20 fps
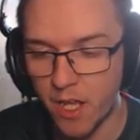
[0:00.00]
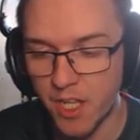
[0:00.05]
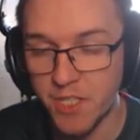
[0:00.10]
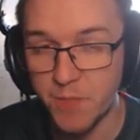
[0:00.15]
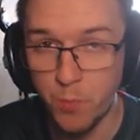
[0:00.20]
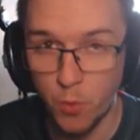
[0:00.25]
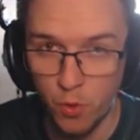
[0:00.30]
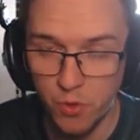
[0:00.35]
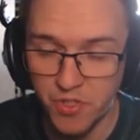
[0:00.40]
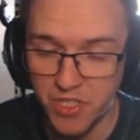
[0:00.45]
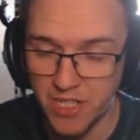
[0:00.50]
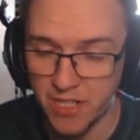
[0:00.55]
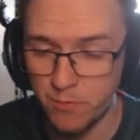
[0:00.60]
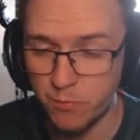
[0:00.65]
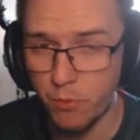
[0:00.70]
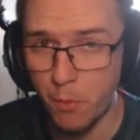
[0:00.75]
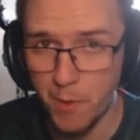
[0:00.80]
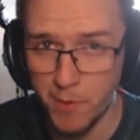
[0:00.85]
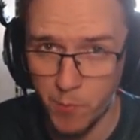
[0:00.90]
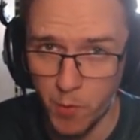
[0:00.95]
Sporting
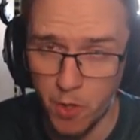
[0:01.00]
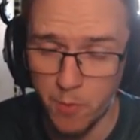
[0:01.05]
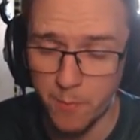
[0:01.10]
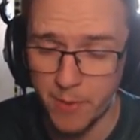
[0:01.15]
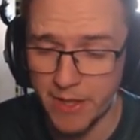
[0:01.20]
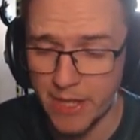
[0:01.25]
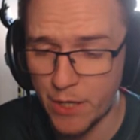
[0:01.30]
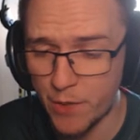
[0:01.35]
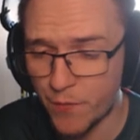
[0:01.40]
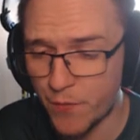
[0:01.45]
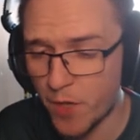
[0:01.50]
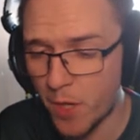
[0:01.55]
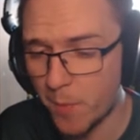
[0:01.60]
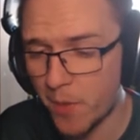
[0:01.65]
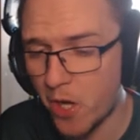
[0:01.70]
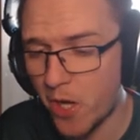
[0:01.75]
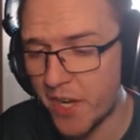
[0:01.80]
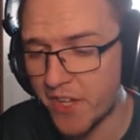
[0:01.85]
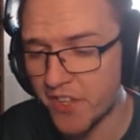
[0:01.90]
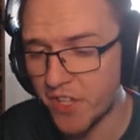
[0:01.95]
probably won't be that far
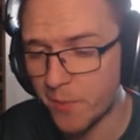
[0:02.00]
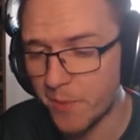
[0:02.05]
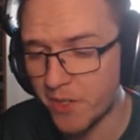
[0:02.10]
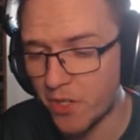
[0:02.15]
behind them,